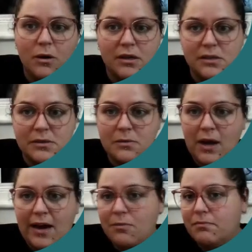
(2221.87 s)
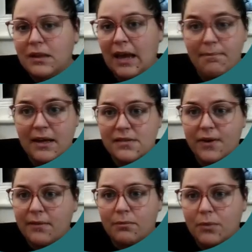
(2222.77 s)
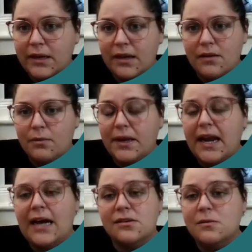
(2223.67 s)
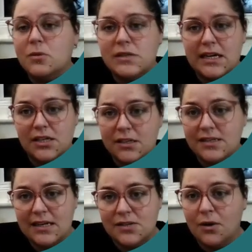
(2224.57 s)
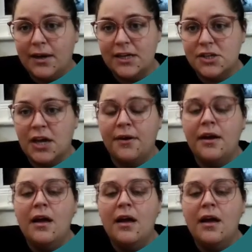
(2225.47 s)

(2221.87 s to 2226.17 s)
I could do with some more help. Yep, that's fine. We can add on more sessions. That's not an issue.